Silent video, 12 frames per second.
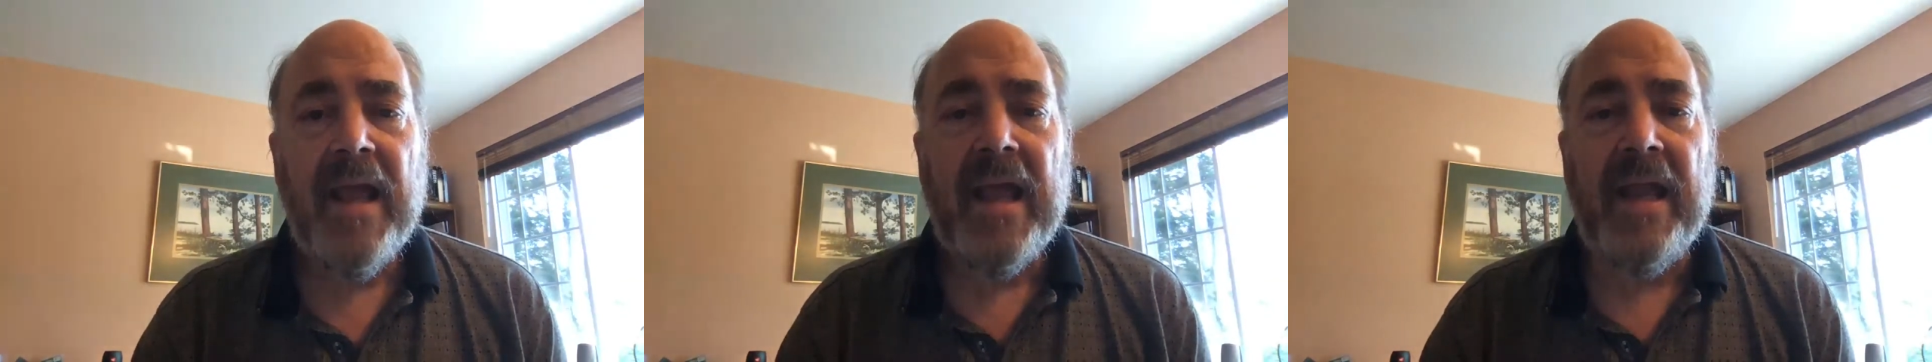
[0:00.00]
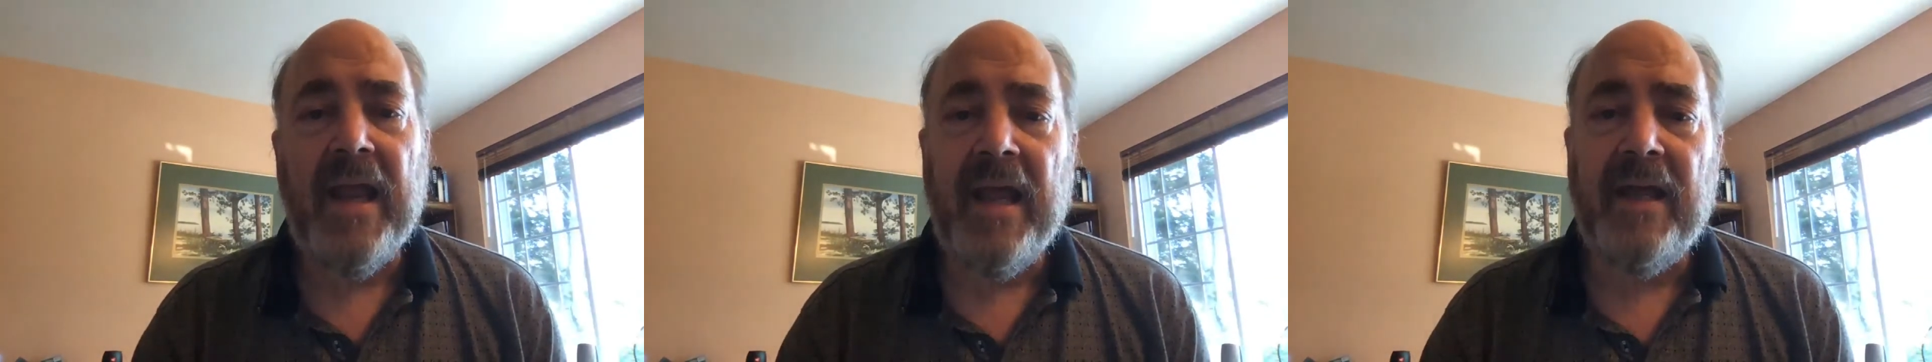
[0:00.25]

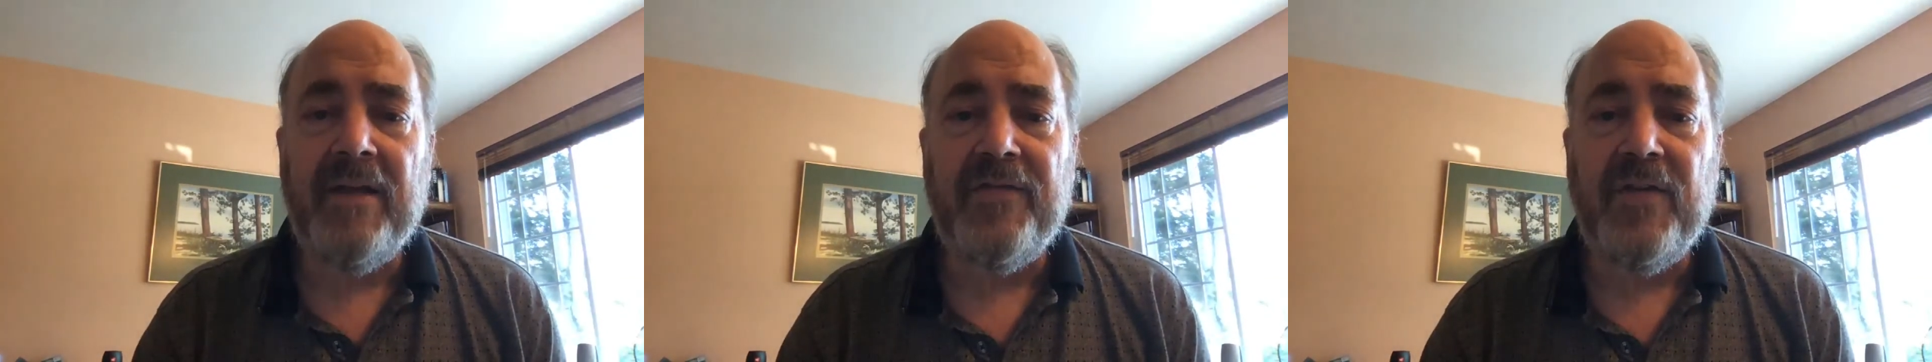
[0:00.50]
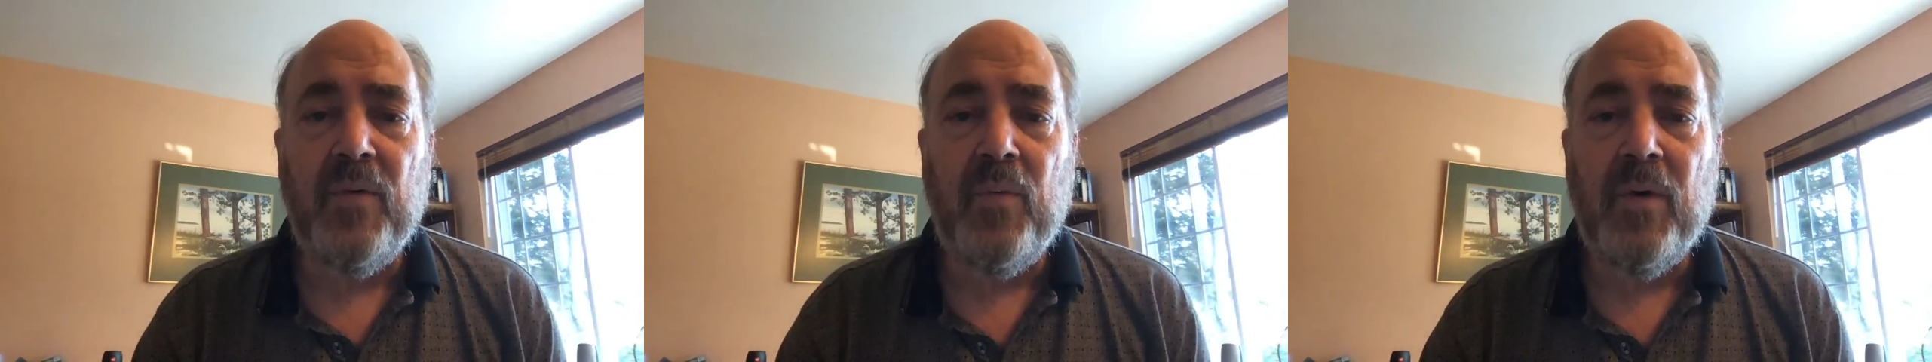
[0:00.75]
And as
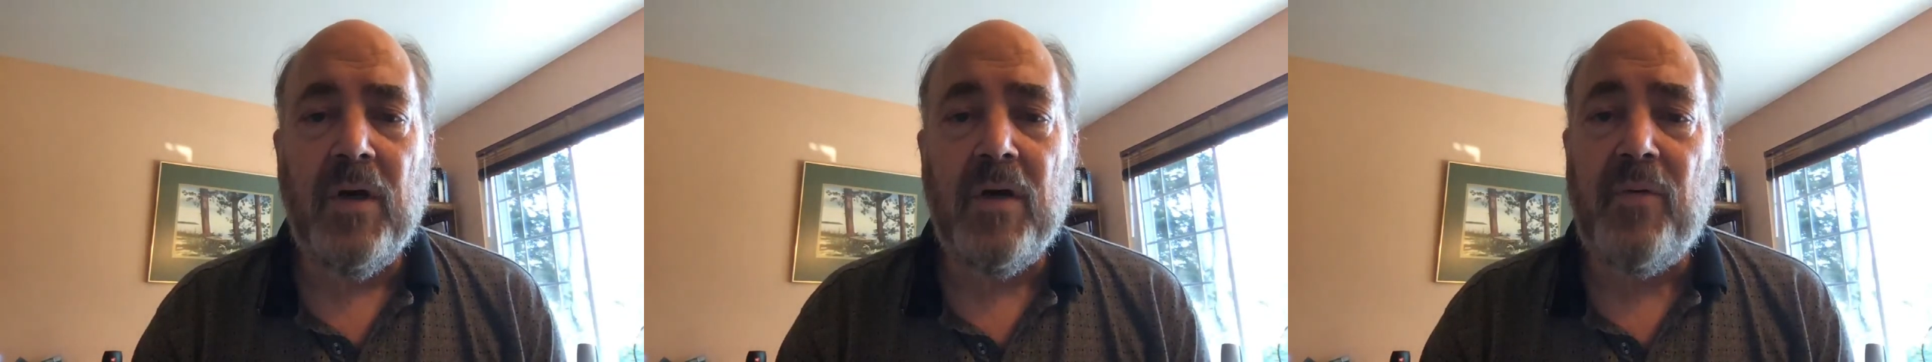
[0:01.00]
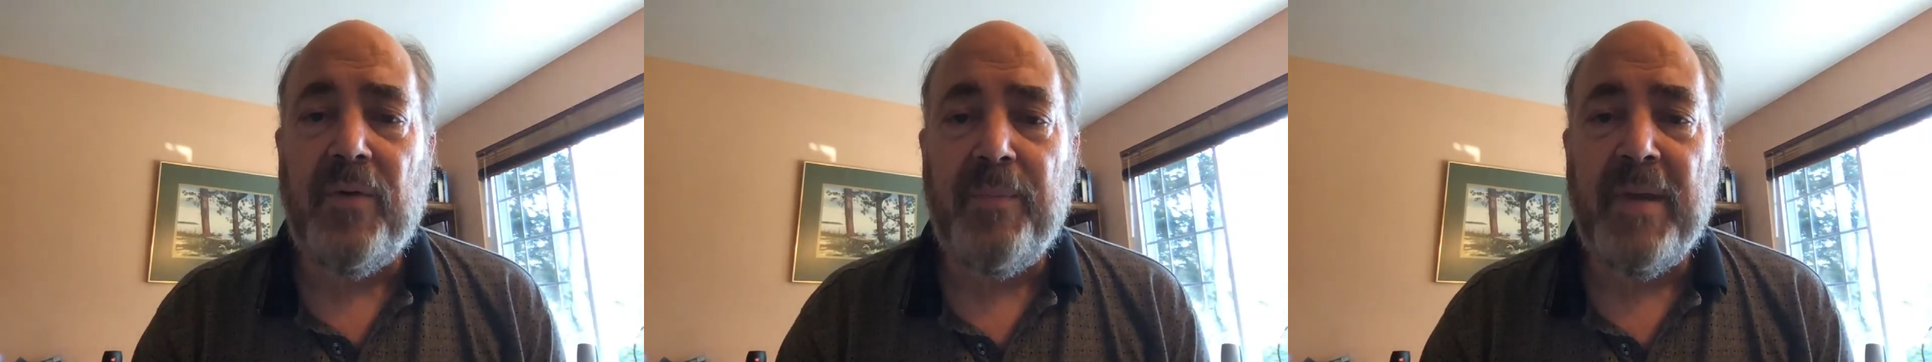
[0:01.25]
you
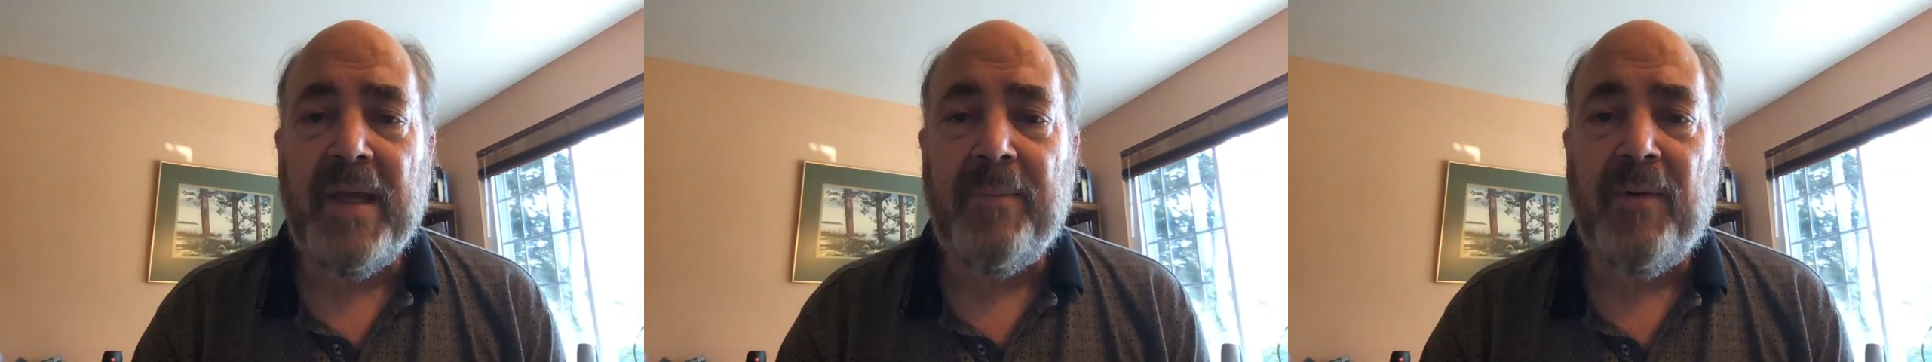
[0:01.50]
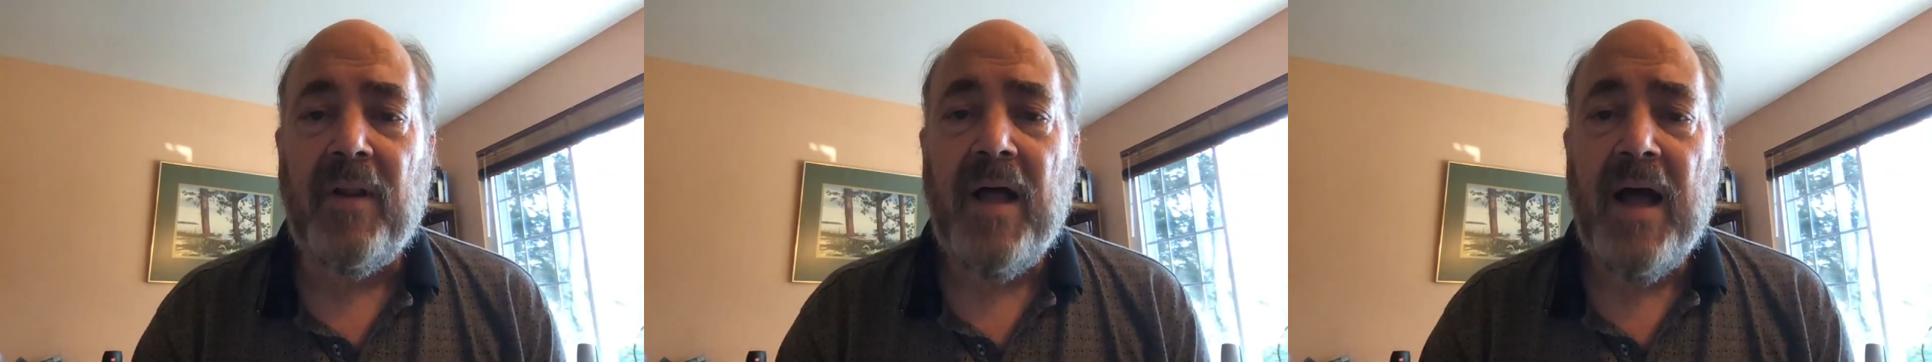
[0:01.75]
work with
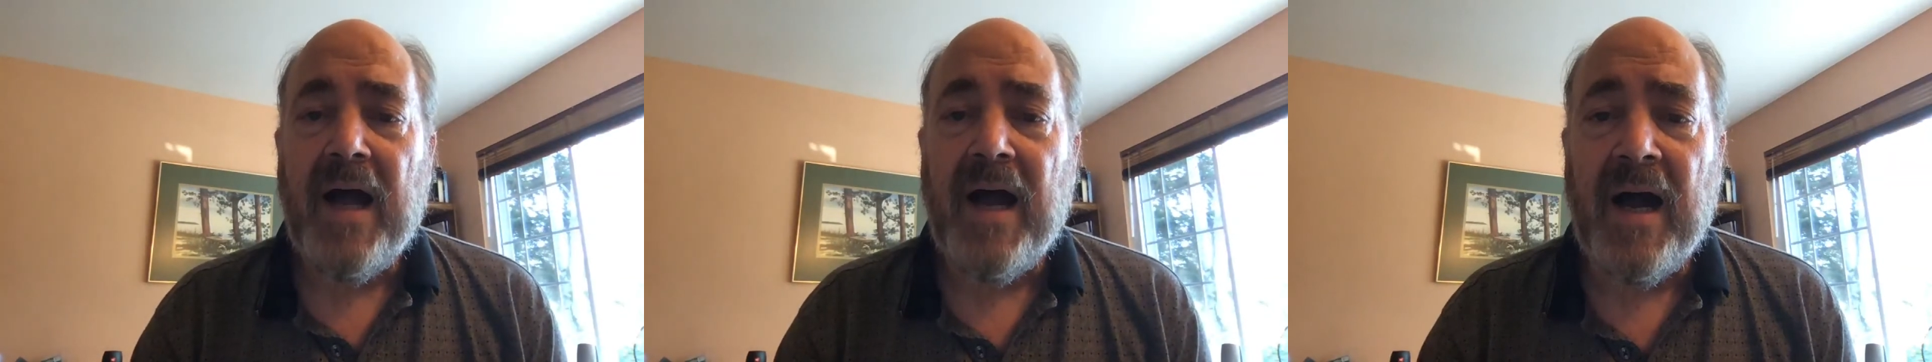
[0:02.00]
people,